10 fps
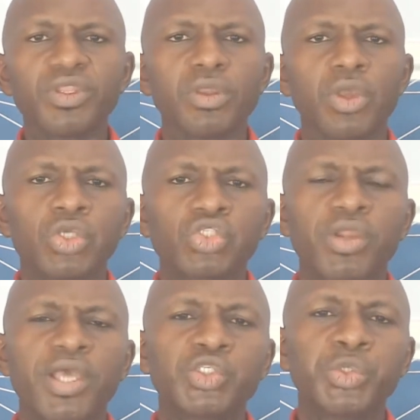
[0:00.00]
So let's
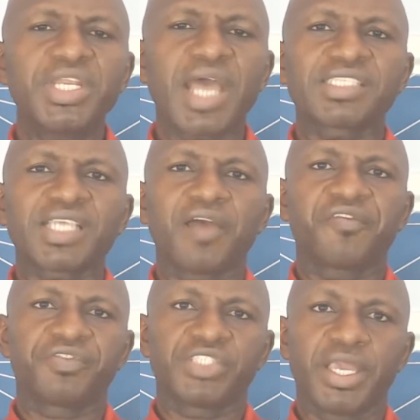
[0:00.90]
read Isaiah
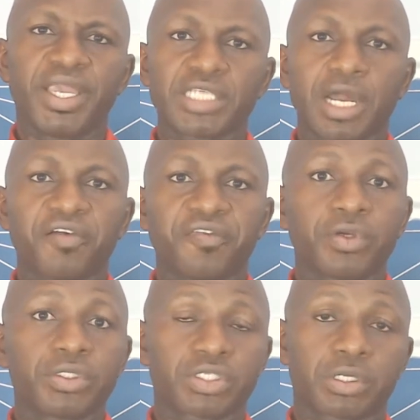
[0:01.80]
58, our focus
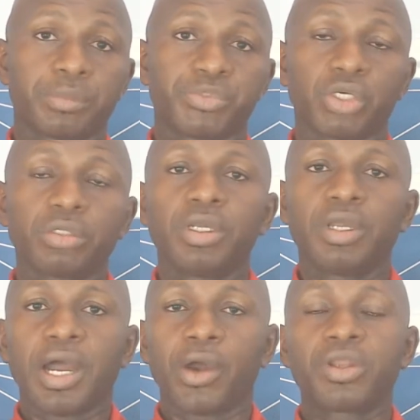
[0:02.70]
scripture.
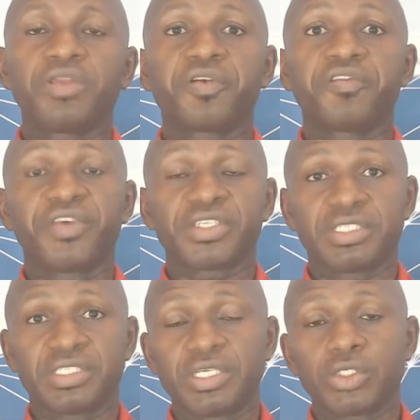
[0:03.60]
I'll read from verses
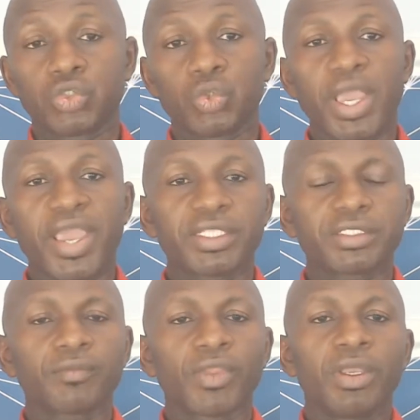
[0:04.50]
6 to 8.
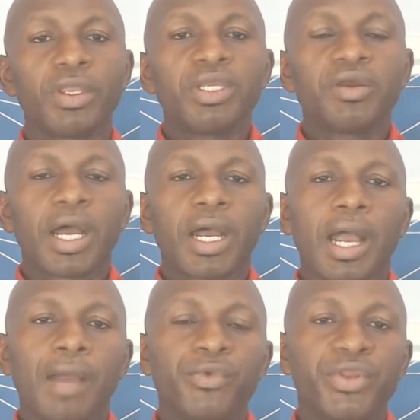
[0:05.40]
I'm
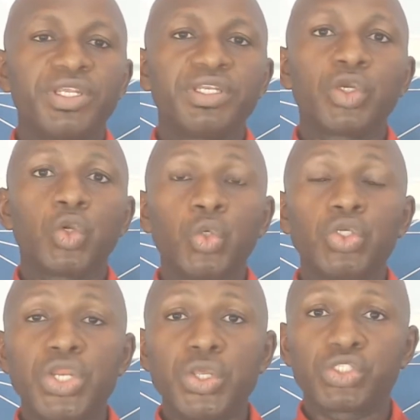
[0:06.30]
reading the Good
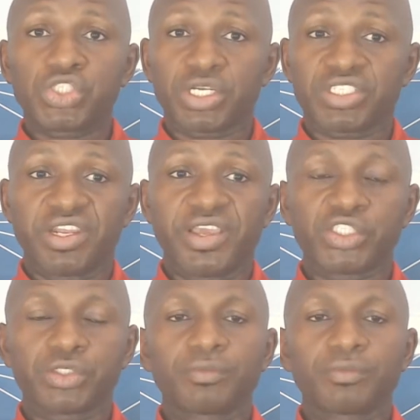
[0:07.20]
News translation.